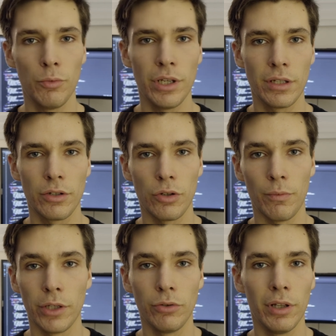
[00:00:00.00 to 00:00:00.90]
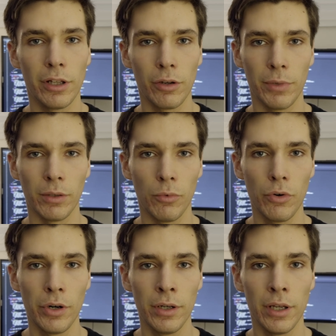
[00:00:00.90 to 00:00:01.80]
weeks you might do a little bit
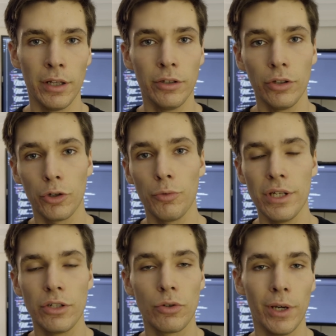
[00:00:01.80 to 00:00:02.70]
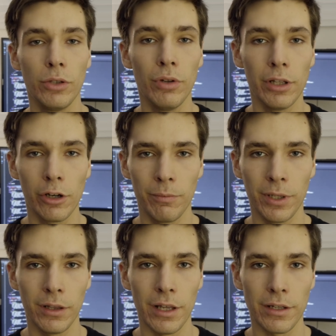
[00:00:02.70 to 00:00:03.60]
more and other weeks you might do a little
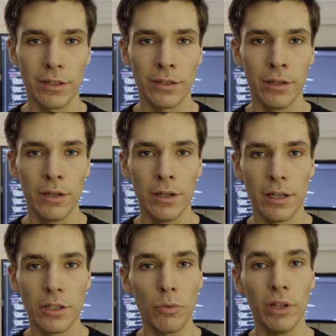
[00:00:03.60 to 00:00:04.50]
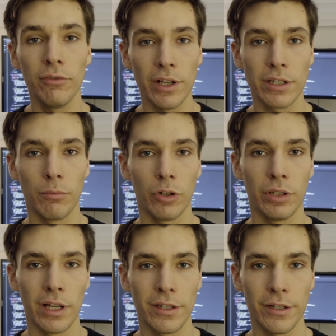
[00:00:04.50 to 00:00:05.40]
bit less. It's quite flexible in
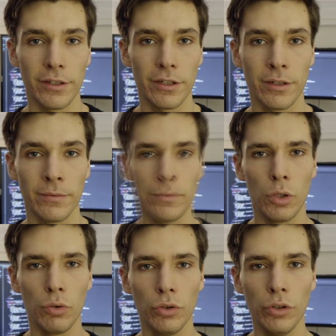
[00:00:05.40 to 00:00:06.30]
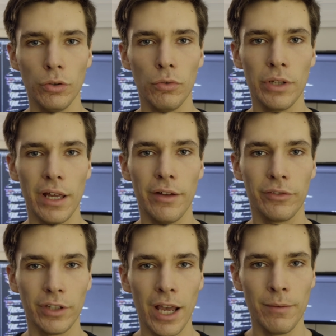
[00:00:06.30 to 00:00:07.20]
that sense. You do not only have
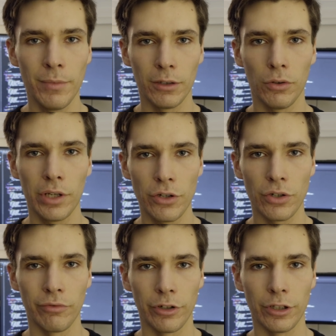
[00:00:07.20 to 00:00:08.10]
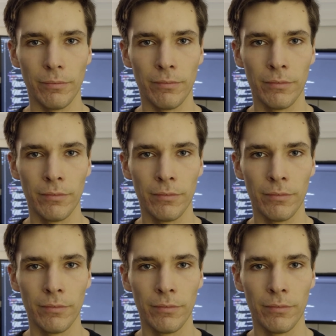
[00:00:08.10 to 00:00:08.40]
time and location freedom,